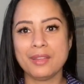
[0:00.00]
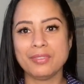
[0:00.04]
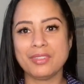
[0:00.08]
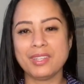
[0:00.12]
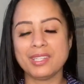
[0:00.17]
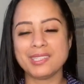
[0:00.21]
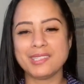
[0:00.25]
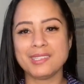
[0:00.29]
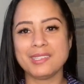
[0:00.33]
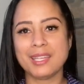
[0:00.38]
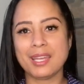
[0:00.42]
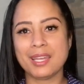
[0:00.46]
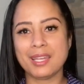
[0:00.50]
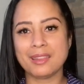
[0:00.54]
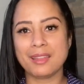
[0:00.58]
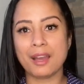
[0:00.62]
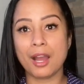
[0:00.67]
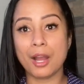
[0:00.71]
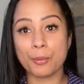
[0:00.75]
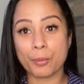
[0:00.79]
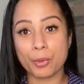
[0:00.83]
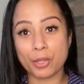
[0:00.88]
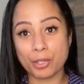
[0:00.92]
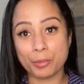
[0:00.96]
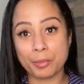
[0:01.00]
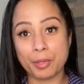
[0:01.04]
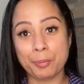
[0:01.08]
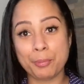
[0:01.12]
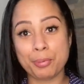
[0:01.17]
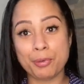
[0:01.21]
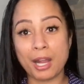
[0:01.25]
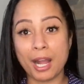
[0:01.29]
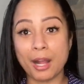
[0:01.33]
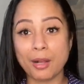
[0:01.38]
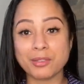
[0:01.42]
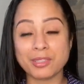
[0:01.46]
this year that I'm going to be
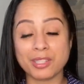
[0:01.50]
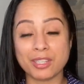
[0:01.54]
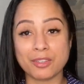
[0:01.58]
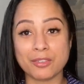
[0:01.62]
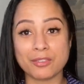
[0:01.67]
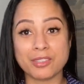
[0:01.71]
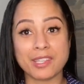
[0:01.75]
proud of,